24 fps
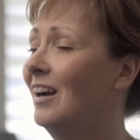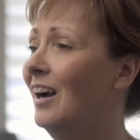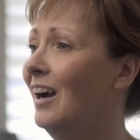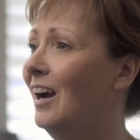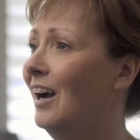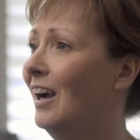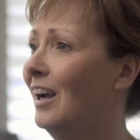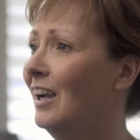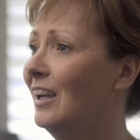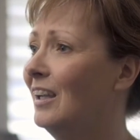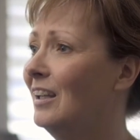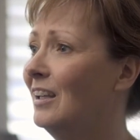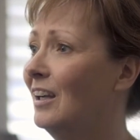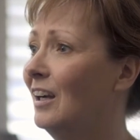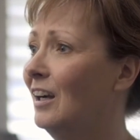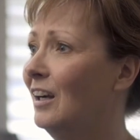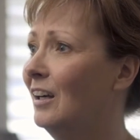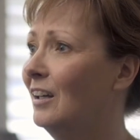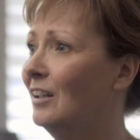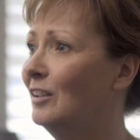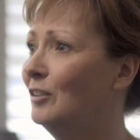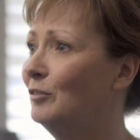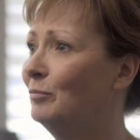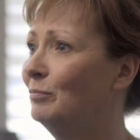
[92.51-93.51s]
I,
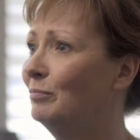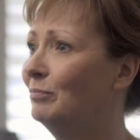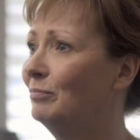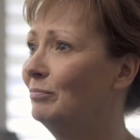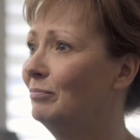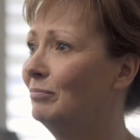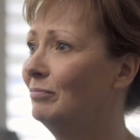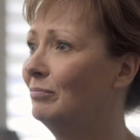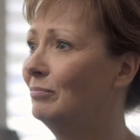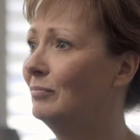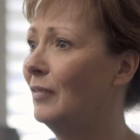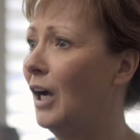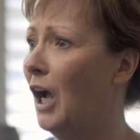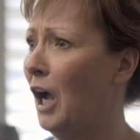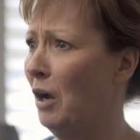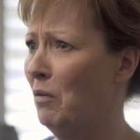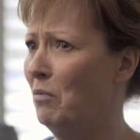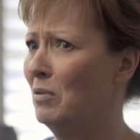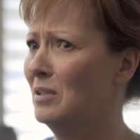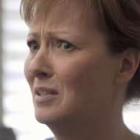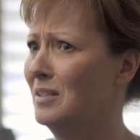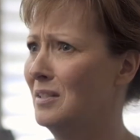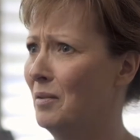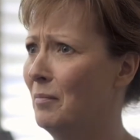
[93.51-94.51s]
um, I
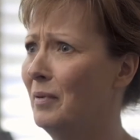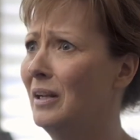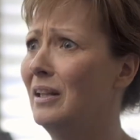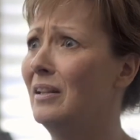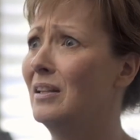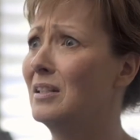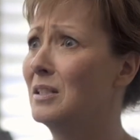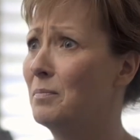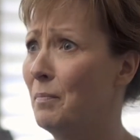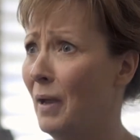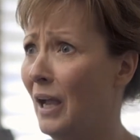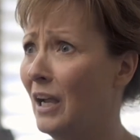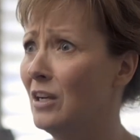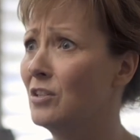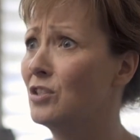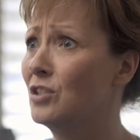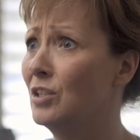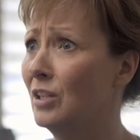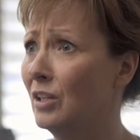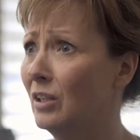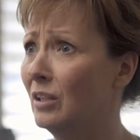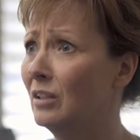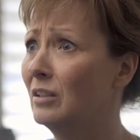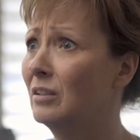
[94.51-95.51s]
want somebody that's
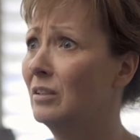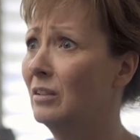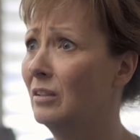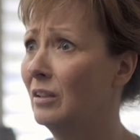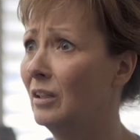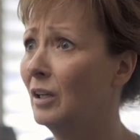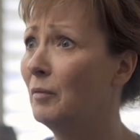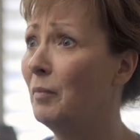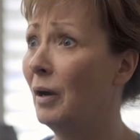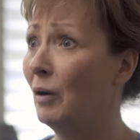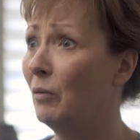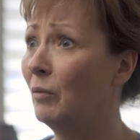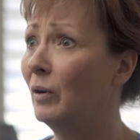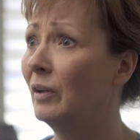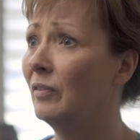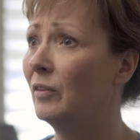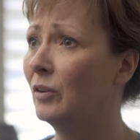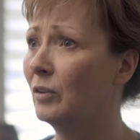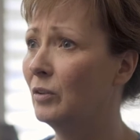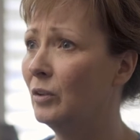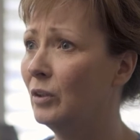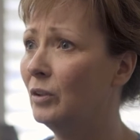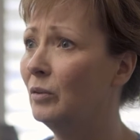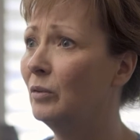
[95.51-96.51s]
passionate about what
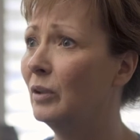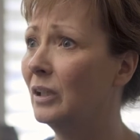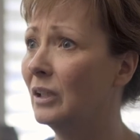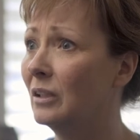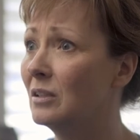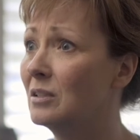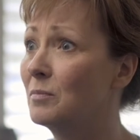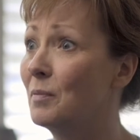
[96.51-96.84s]
they're doing,